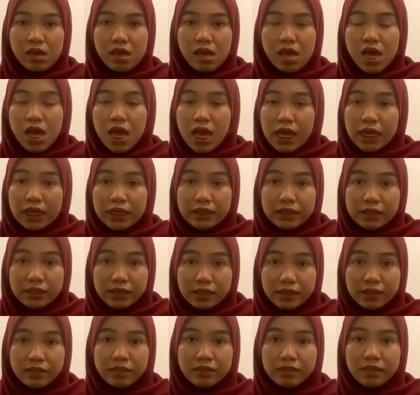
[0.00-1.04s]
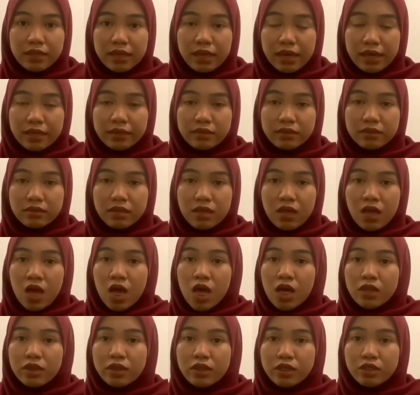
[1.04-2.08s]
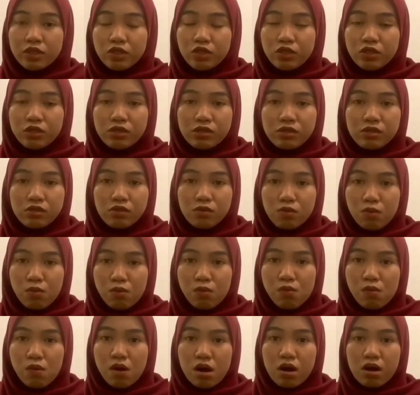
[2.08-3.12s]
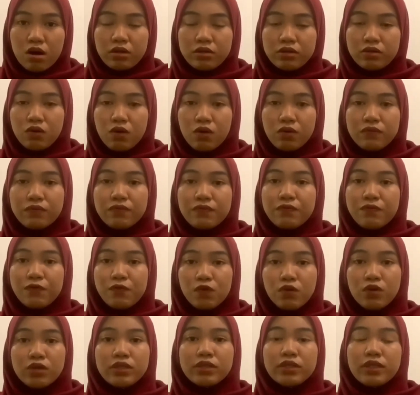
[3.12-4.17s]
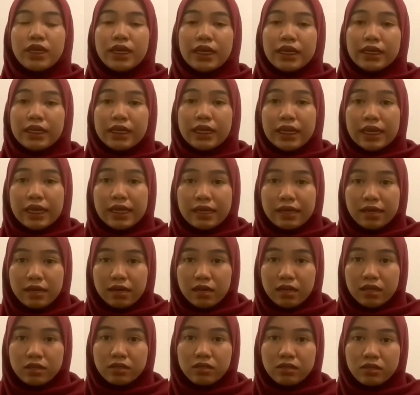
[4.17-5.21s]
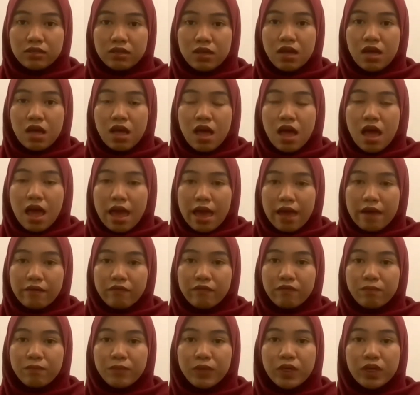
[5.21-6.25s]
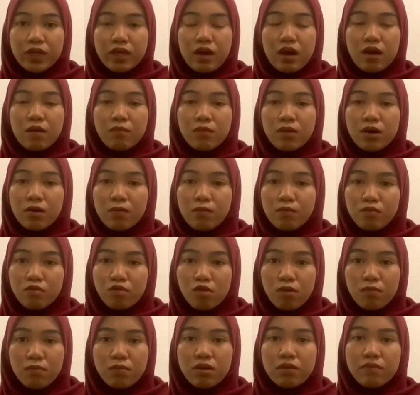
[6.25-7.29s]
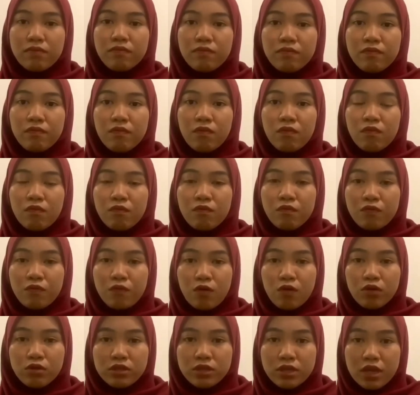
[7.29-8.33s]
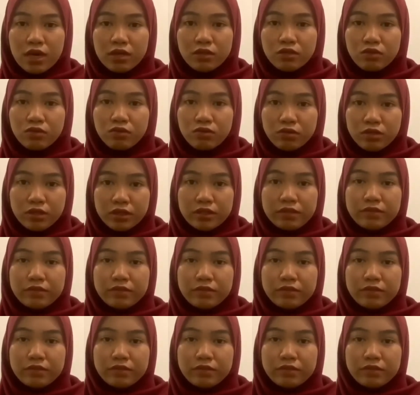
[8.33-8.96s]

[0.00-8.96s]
In this case, teachers who are not fluent in English have become a problem for their students.